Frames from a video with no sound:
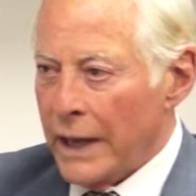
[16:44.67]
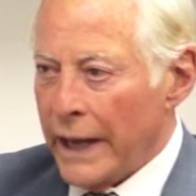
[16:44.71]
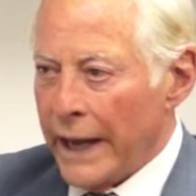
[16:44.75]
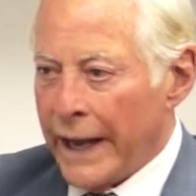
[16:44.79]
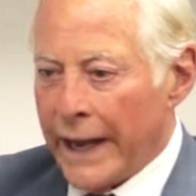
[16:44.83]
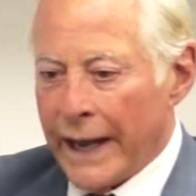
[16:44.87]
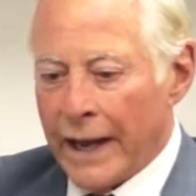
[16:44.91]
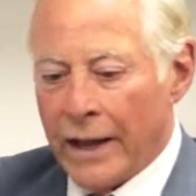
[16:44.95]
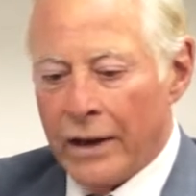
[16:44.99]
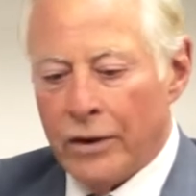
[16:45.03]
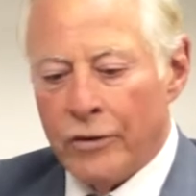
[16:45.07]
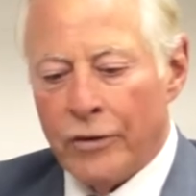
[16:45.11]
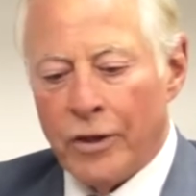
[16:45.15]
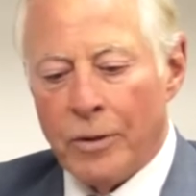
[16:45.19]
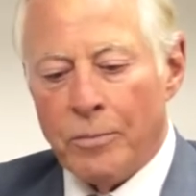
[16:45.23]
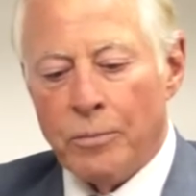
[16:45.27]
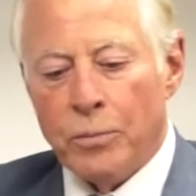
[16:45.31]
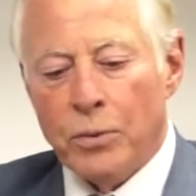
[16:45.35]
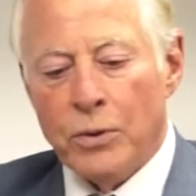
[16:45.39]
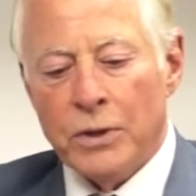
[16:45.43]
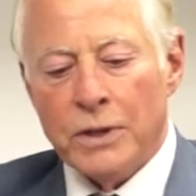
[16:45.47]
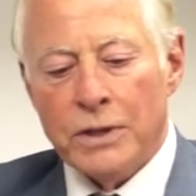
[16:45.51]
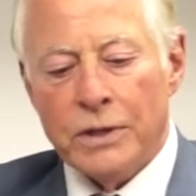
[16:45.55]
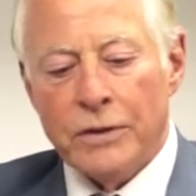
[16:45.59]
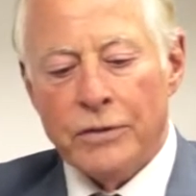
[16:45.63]
And they
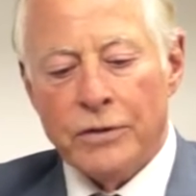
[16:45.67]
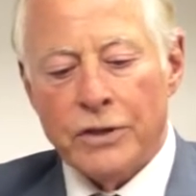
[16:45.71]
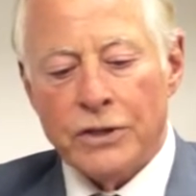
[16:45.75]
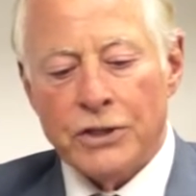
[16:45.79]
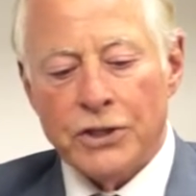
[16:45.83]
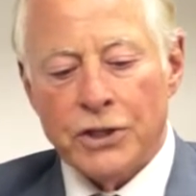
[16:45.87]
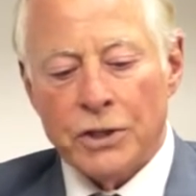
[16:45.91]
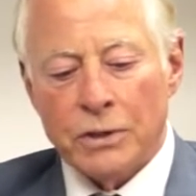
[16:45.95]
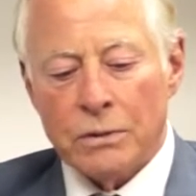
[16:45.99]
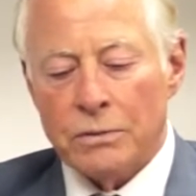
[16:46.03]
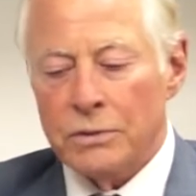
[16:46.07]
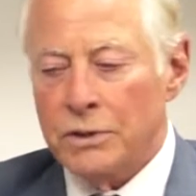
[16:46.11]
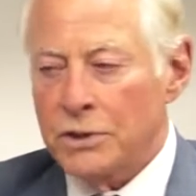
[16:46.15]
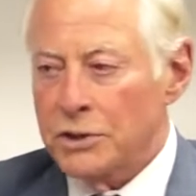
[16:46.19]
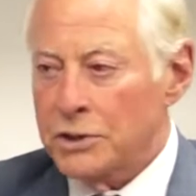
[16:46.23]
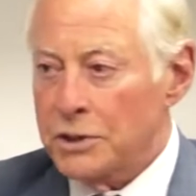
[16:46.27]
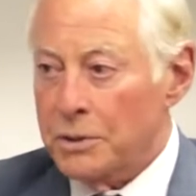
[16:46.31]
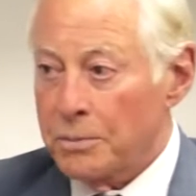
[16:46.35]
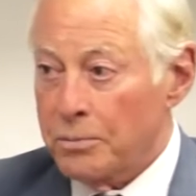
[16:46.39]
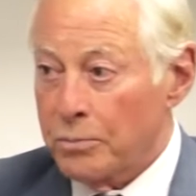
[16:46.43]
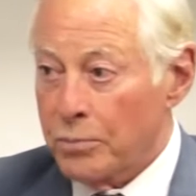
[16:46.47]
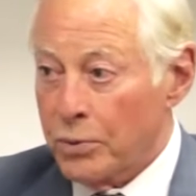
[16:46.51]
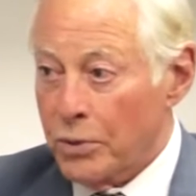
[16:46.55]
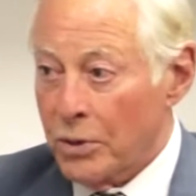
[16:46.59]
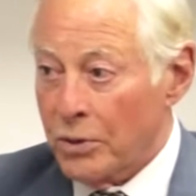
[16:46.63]
put the
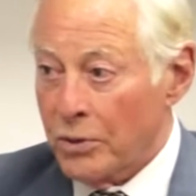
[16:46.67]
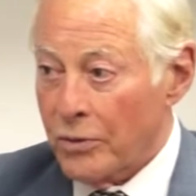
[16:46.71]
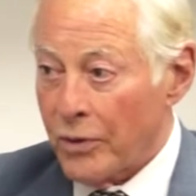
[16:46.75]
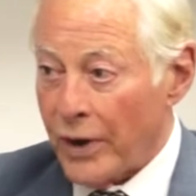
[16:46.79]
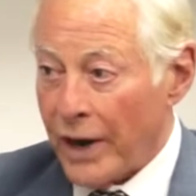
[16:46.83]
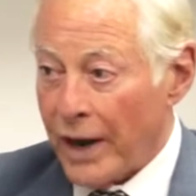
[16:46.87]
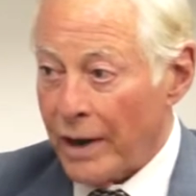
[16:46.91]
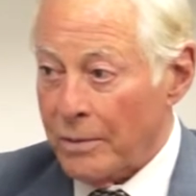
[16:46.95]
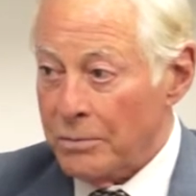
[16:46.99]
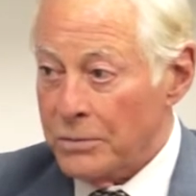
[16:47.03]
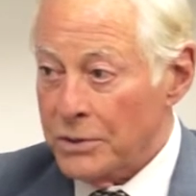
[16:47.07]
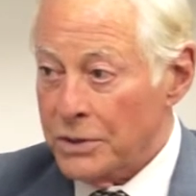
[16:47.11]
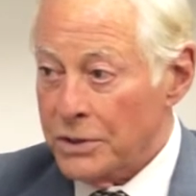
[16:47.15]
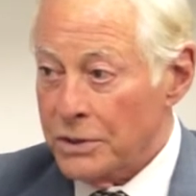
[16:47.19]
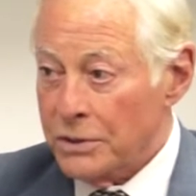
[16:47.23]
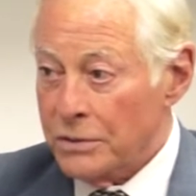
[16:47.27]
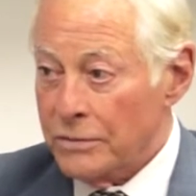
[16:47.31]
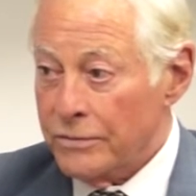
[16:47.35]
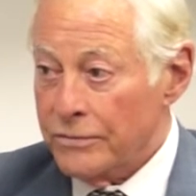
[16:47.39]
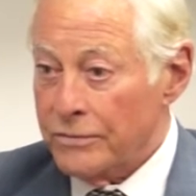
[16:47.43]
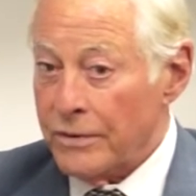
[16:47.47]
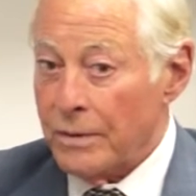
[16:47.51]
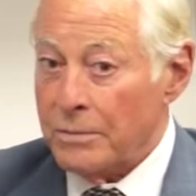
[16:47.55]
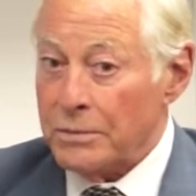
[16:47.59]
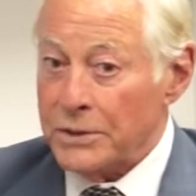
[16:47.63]
children's
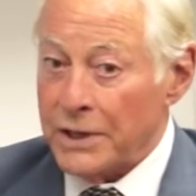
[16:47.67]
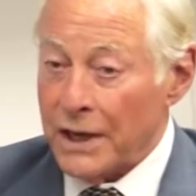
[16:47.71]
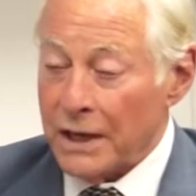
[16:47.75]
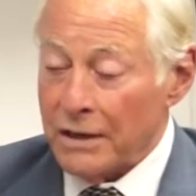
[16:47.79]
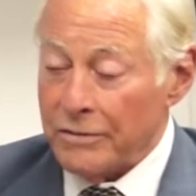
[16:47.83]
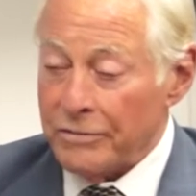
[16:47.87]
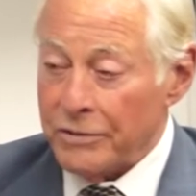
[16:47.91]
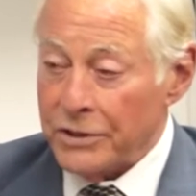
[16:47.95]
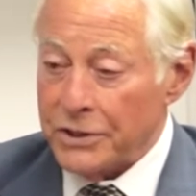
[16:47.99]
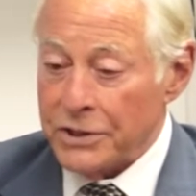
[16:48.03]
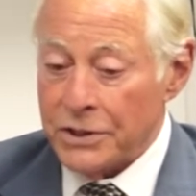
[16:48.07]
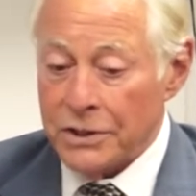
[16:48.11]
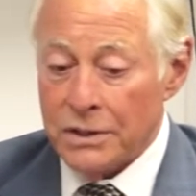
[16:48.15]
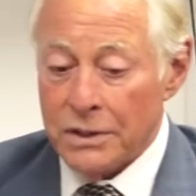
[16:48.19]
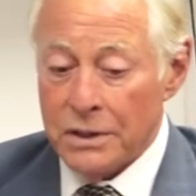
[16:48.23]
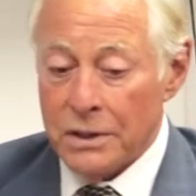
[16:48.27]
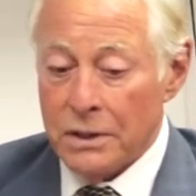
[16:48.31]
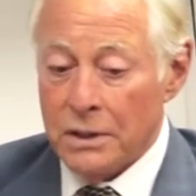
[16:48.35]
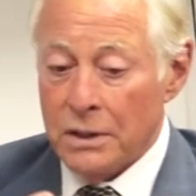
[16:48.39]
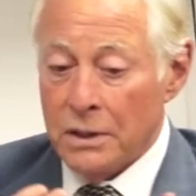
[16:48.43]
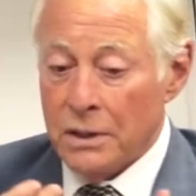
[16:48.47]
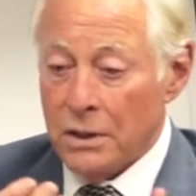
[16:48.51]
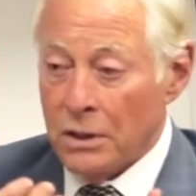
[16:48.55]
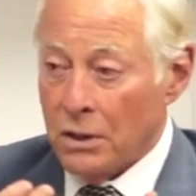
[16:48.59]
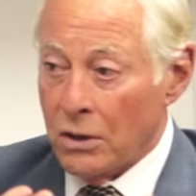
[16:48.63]
programs from television
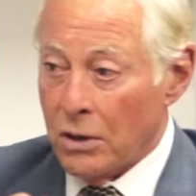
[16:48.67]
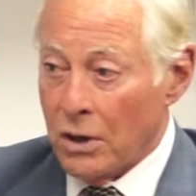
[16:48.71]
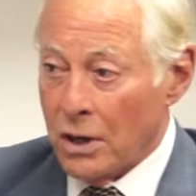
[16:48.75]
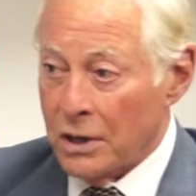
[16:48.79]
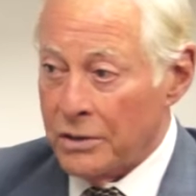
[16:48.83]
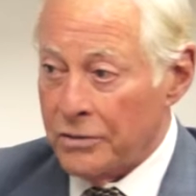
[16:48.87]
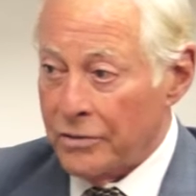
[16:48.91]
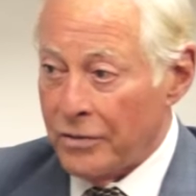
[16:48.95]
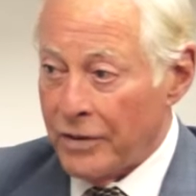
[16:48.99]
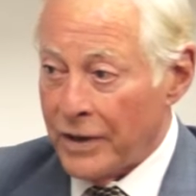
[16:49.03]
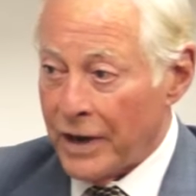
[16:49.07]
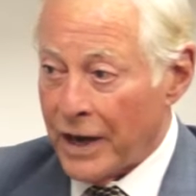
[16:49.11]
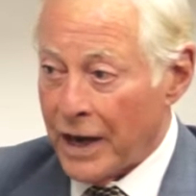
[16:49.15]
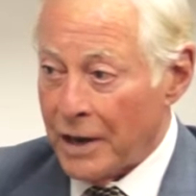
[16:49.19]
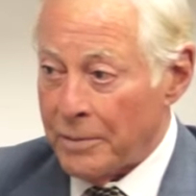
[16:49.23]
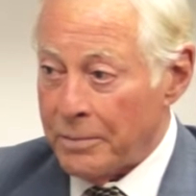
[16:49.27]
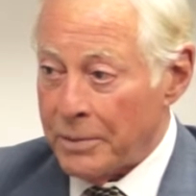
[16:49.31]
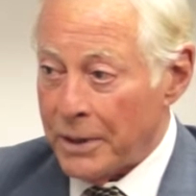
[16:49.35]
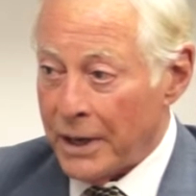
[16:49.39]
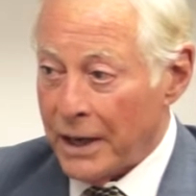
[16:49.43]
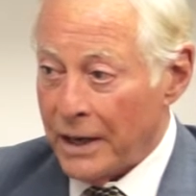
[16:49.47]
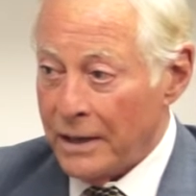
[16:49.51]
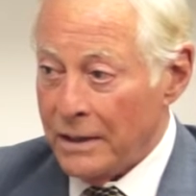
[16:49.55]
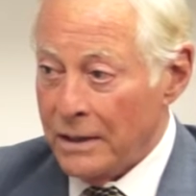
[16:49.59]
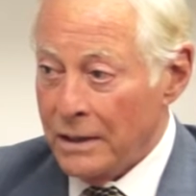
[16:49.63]
onto the
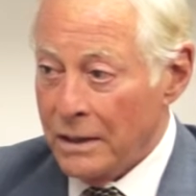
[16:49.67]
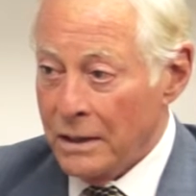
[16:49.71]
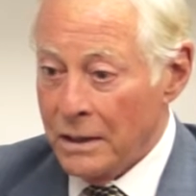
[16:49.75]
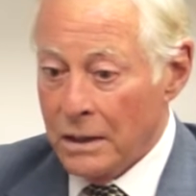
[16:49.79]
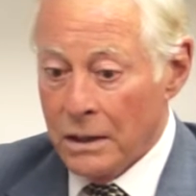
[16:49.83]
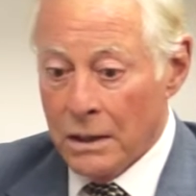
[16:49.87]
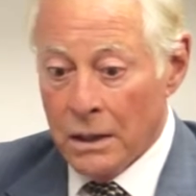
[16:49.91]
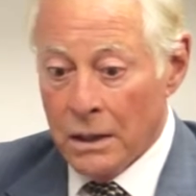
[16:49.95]
iPad,